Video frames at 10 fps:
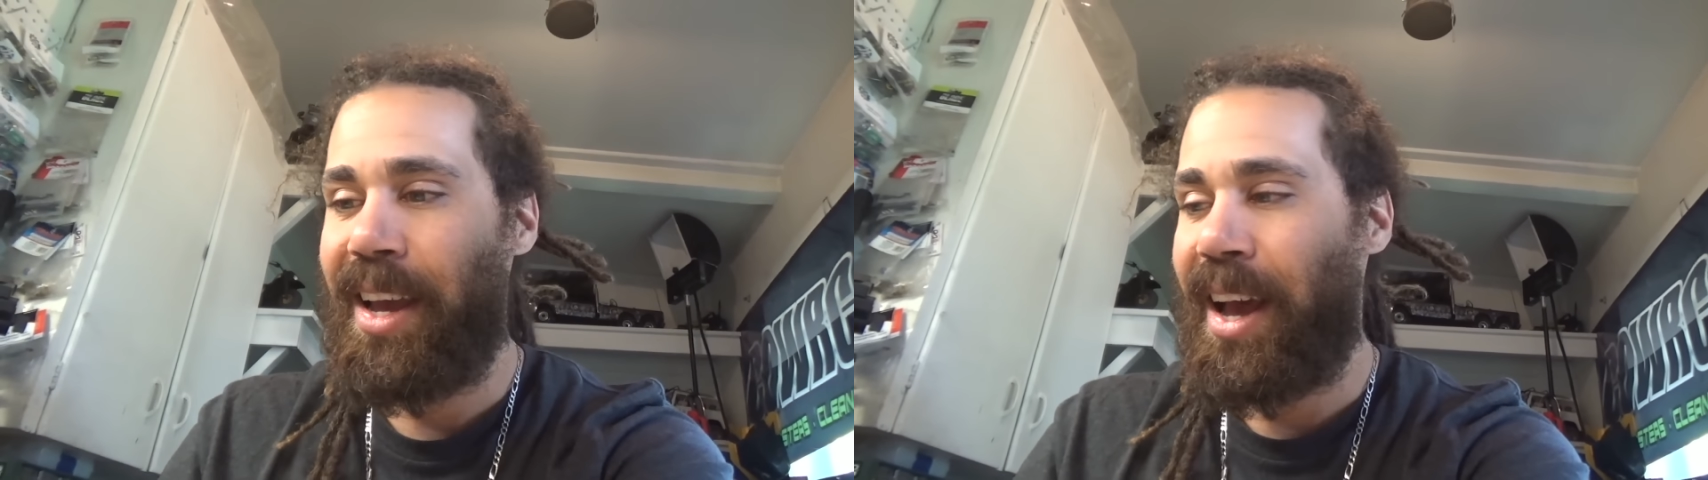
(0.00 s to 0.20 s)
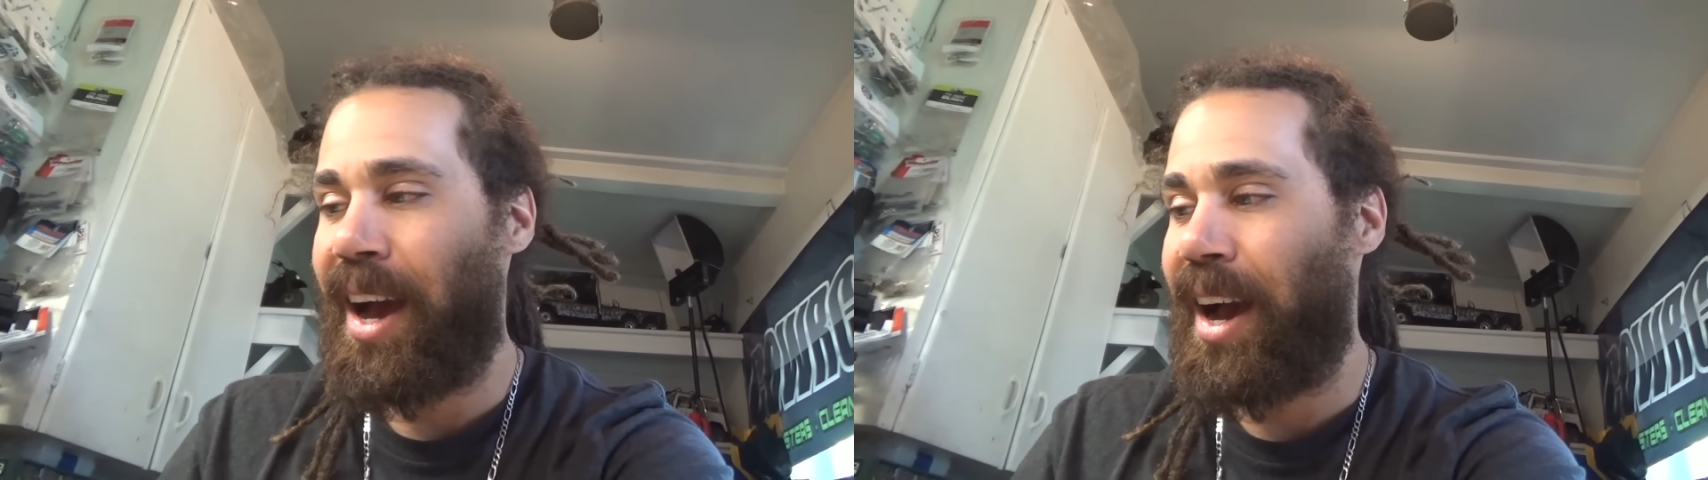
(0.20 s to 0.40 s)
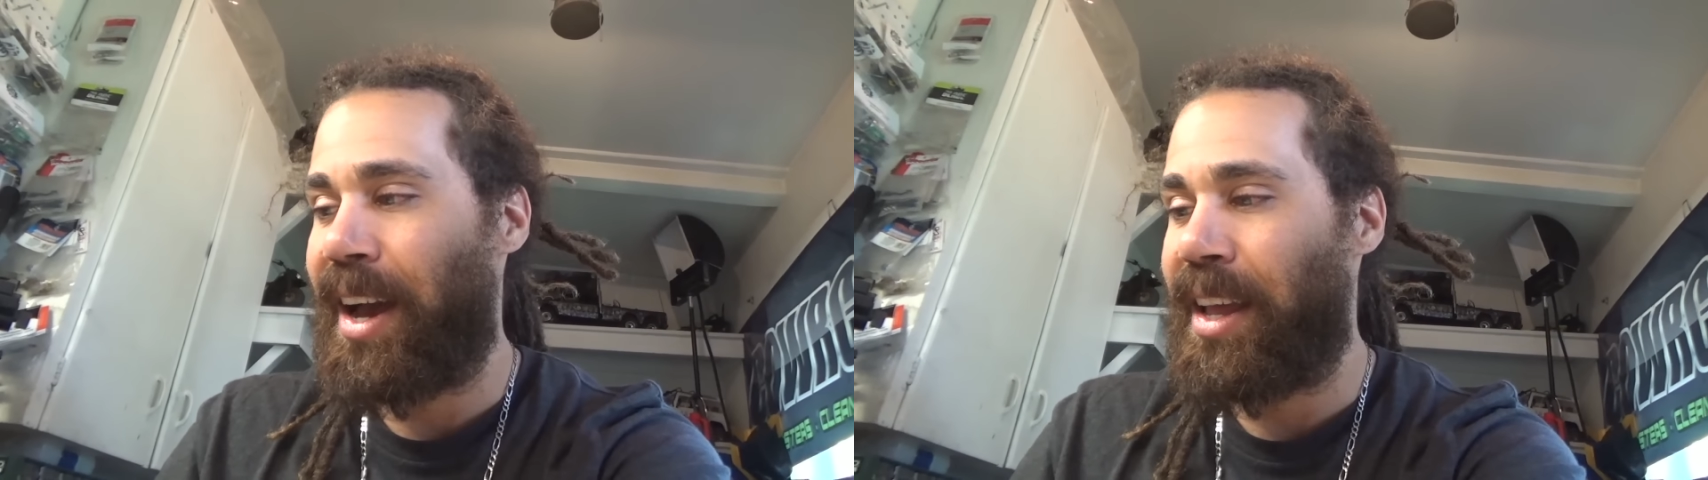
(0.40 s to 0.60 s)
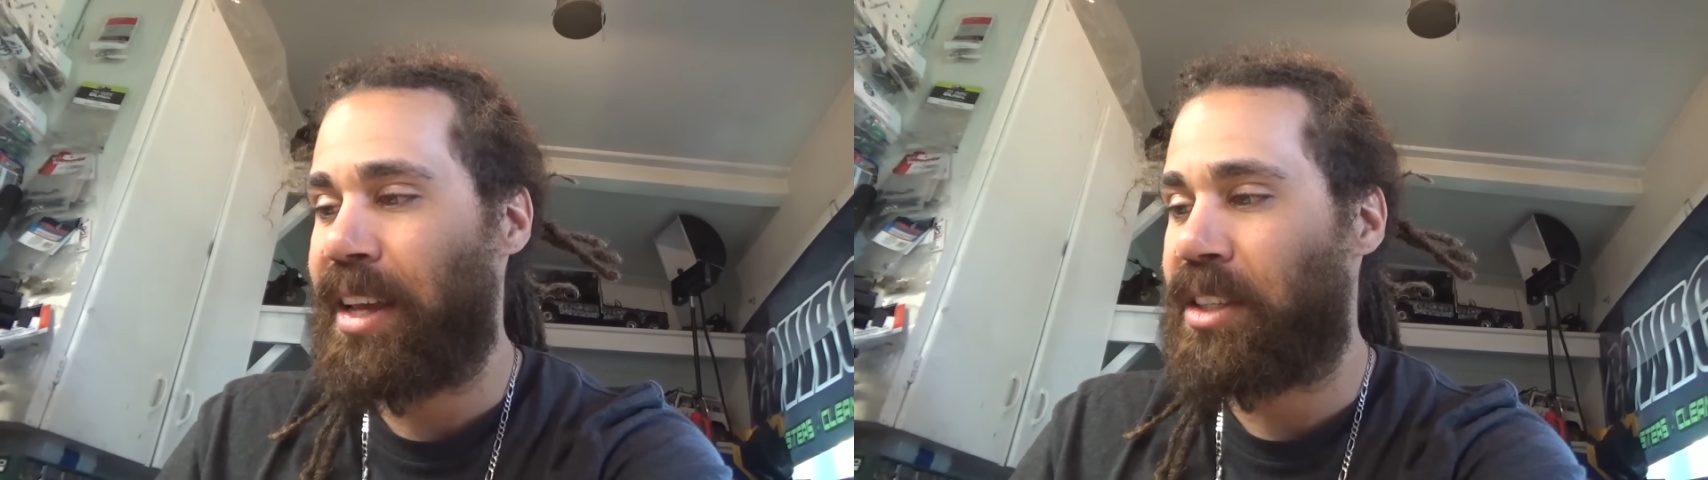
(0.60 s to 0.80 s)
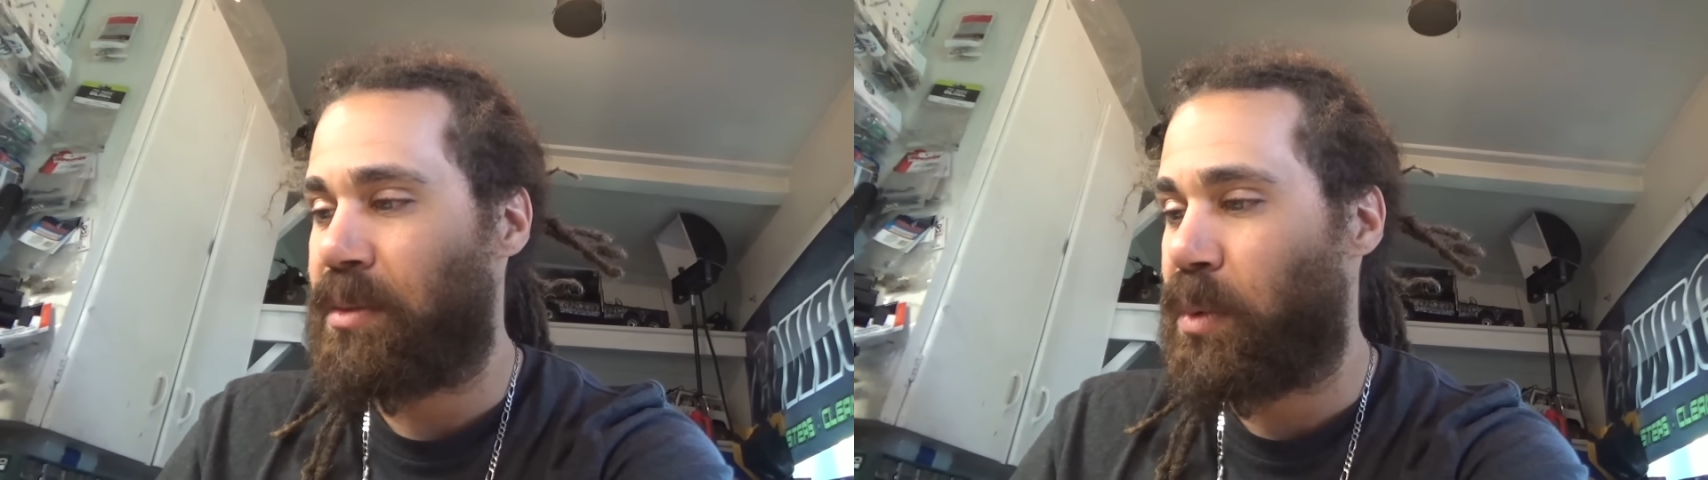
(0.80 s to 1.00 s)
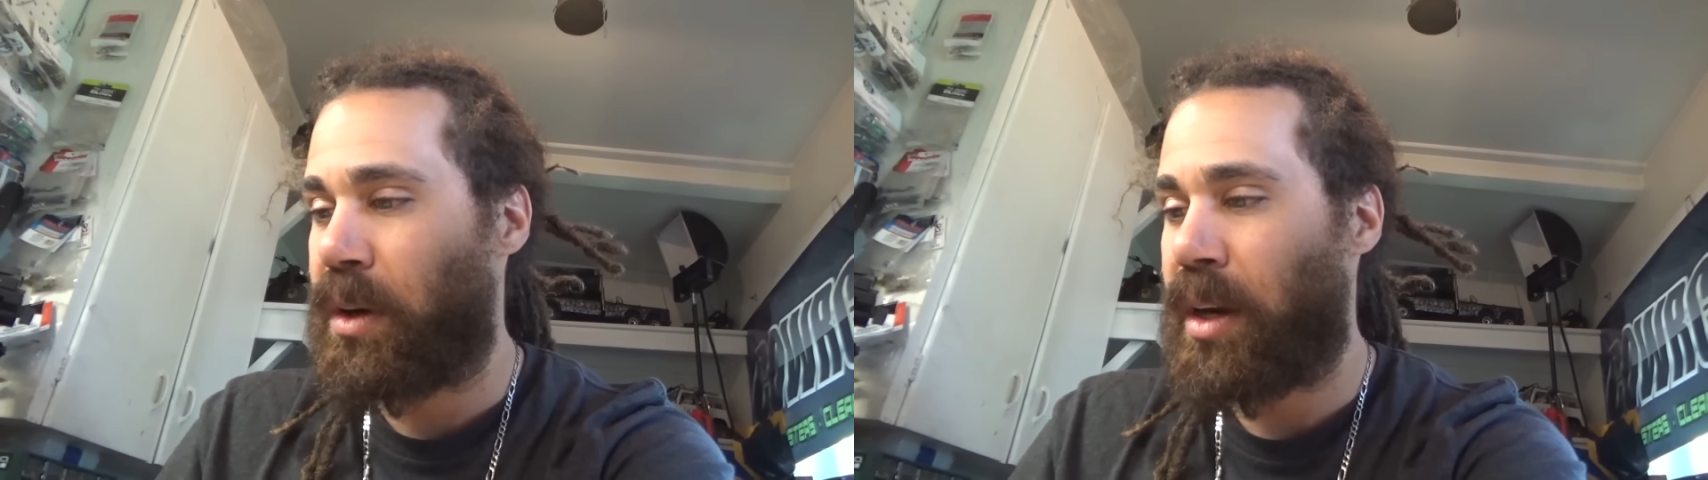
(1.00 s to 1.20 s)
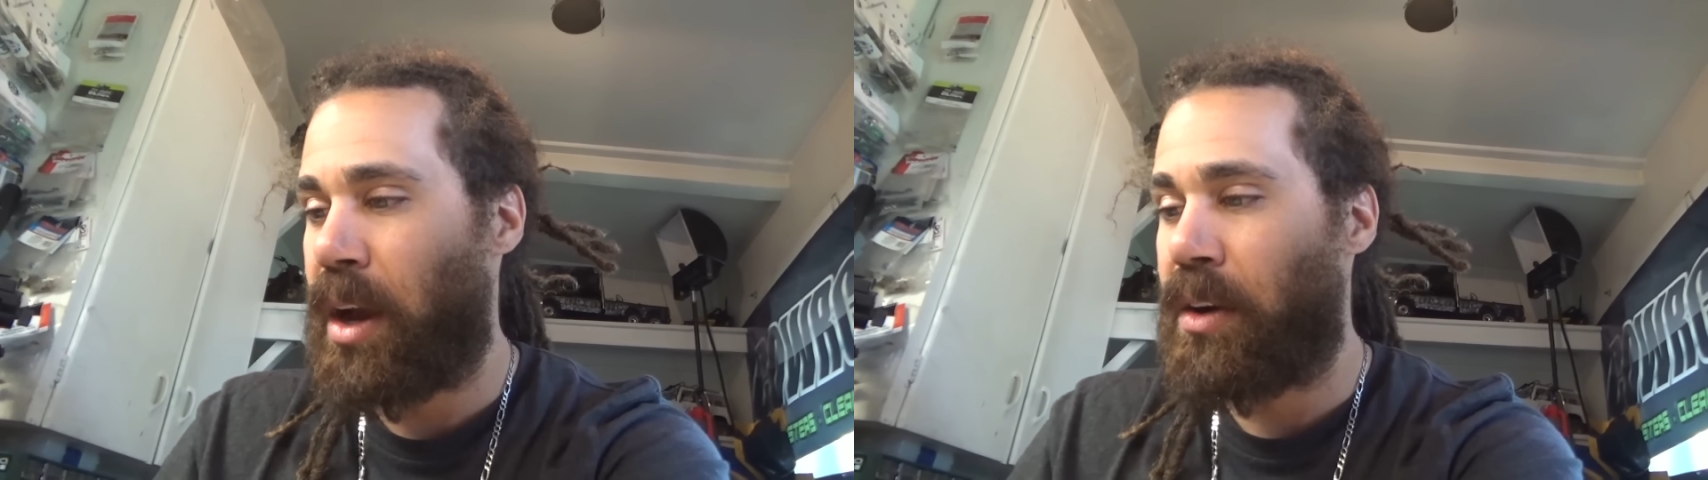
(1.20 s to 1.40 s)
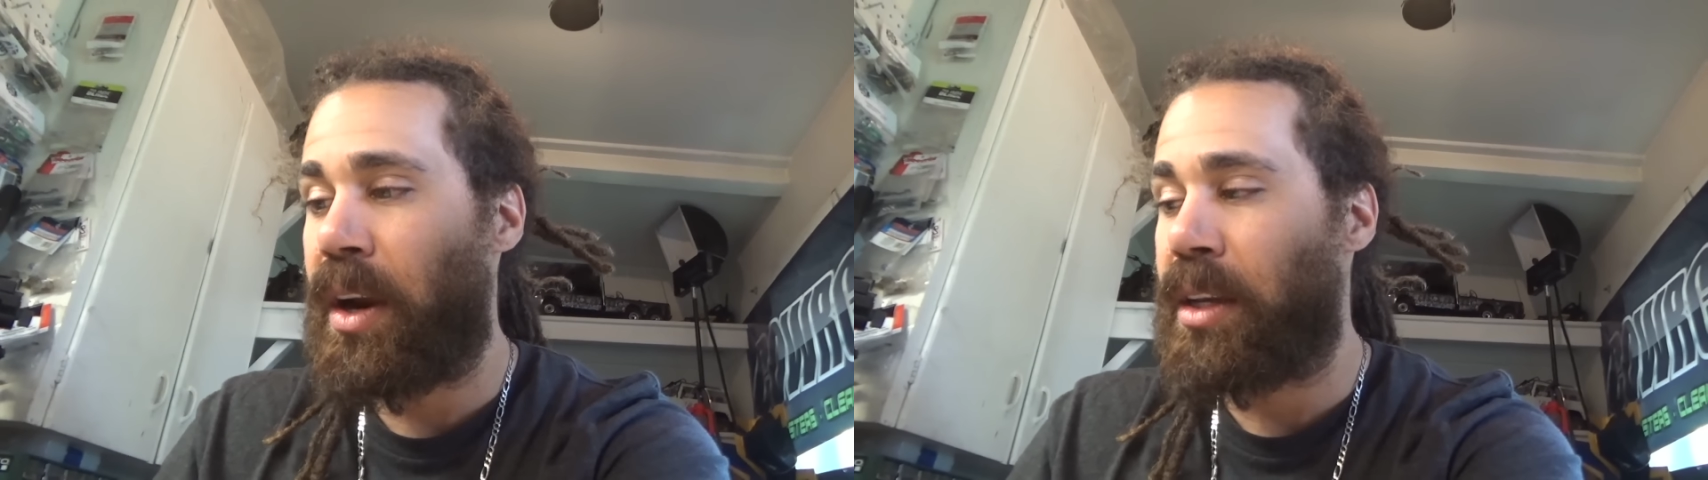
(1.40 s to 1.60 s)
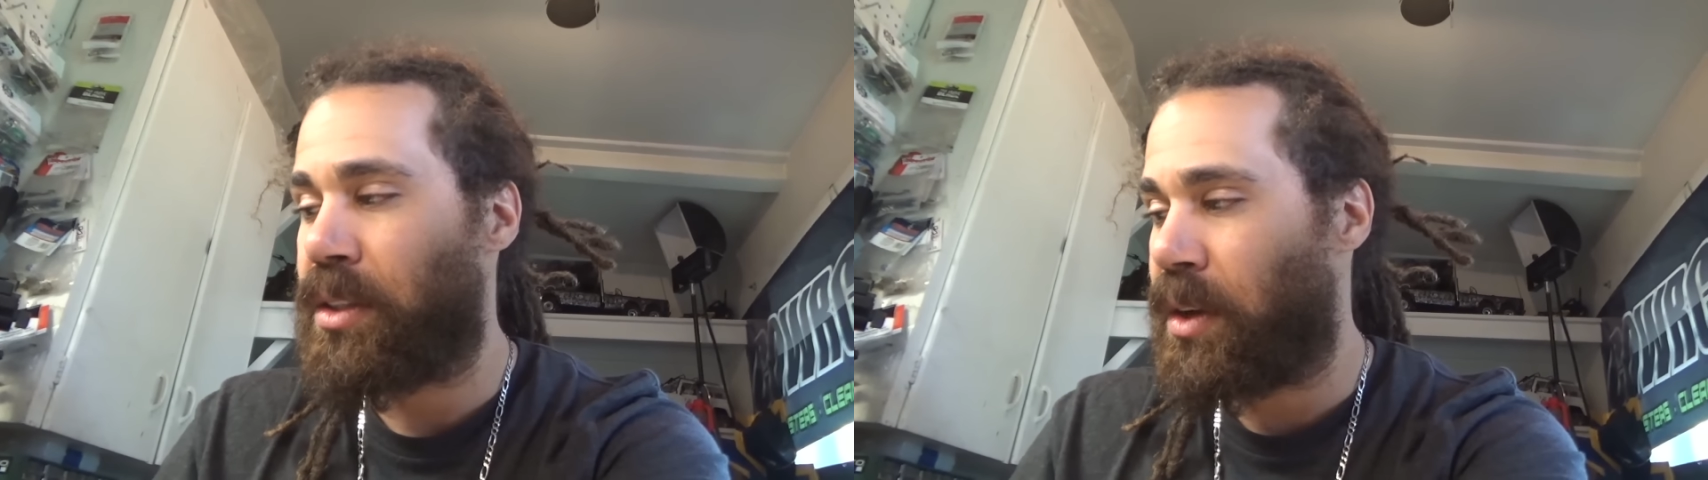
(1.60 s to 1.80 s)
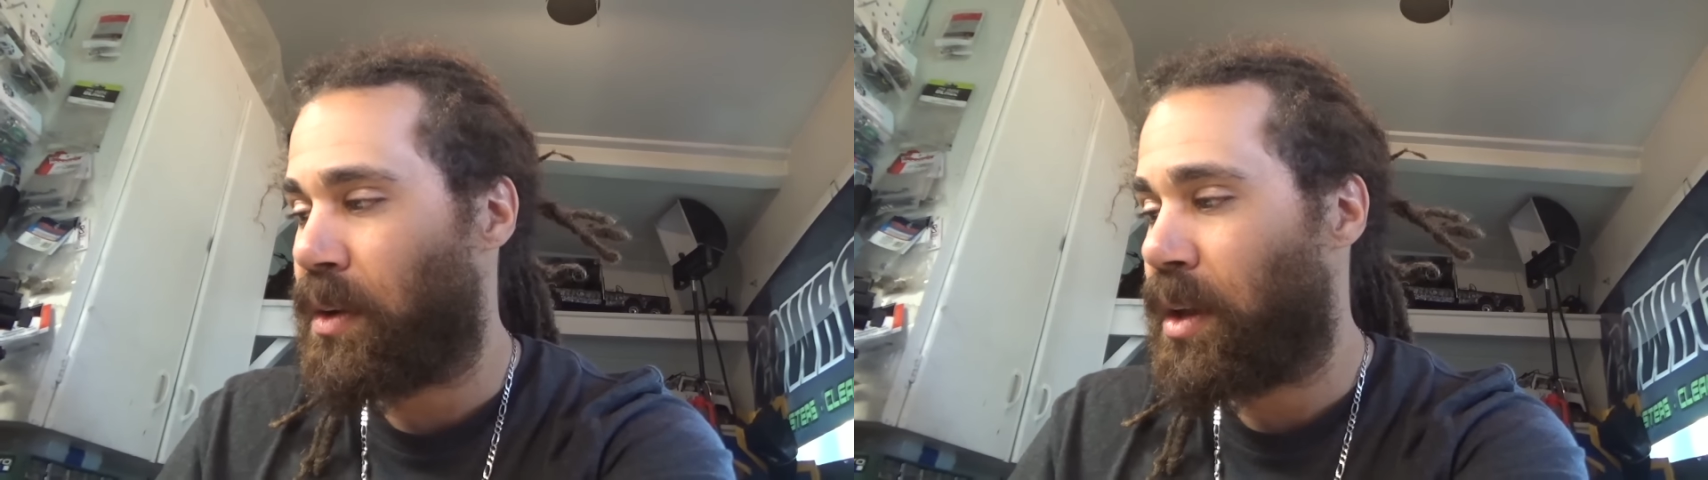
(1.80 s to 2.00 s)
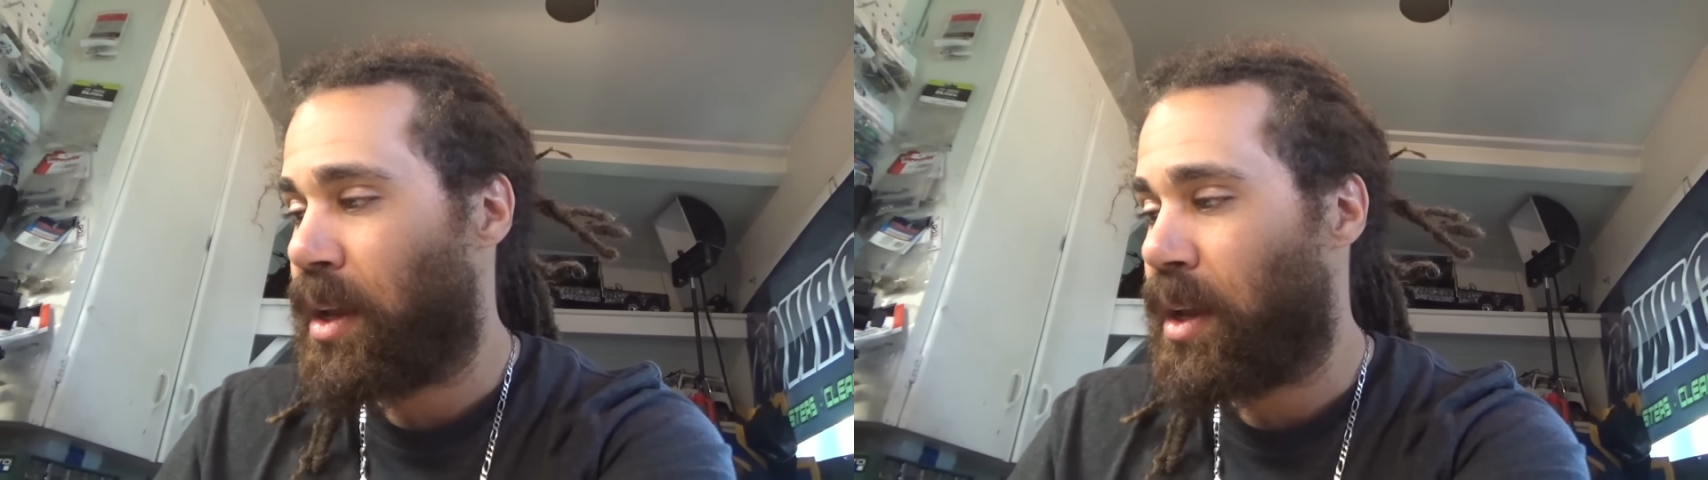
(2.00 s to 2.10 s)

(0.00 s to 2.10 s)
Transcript: it's working out great. So